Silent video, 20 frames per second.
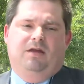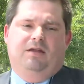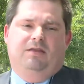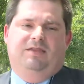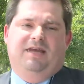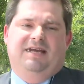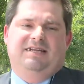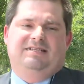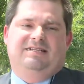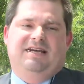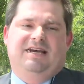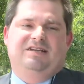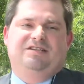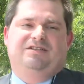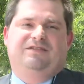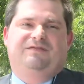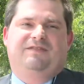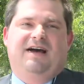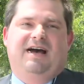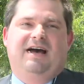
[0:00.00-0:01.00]
they
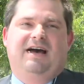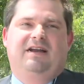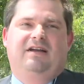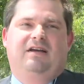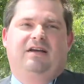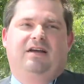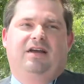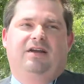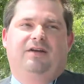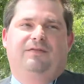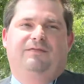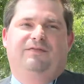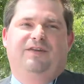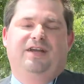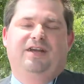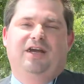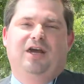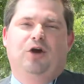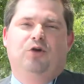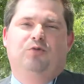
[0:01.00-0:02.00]
testified in a
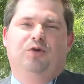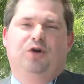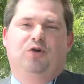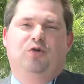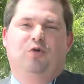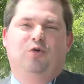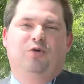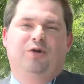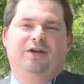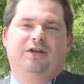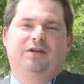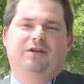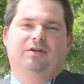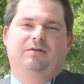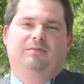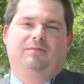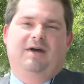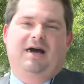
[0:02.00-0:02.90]
video recording